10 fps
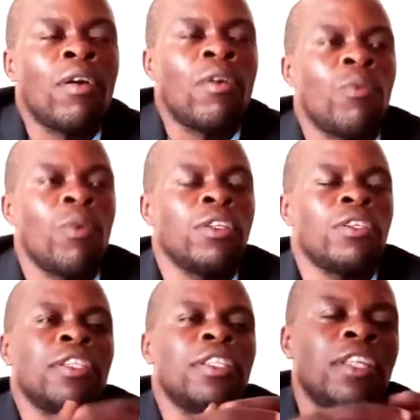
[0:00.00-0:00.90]
What is
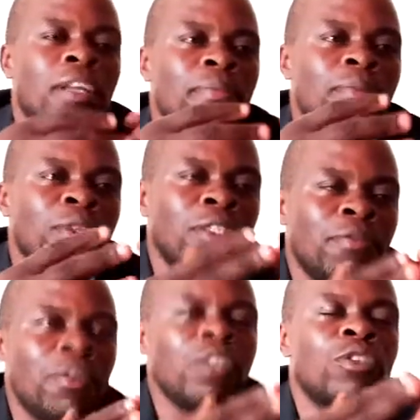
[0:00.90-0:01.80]
it that
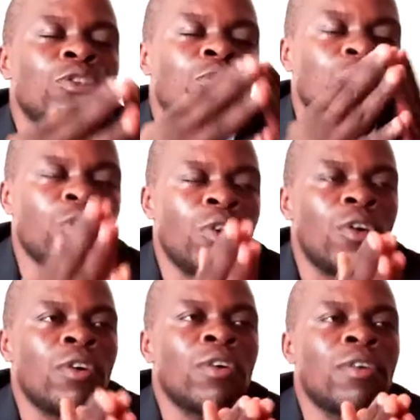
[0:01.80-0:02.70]
motivates
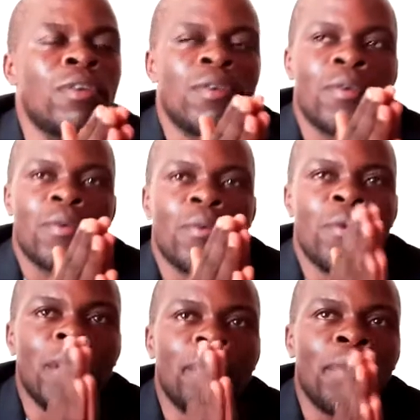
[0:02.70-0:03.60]
strong
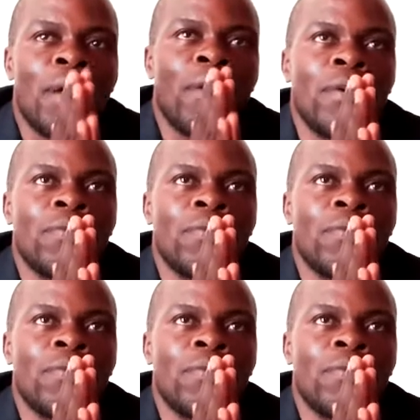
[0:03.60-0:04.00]
willpower?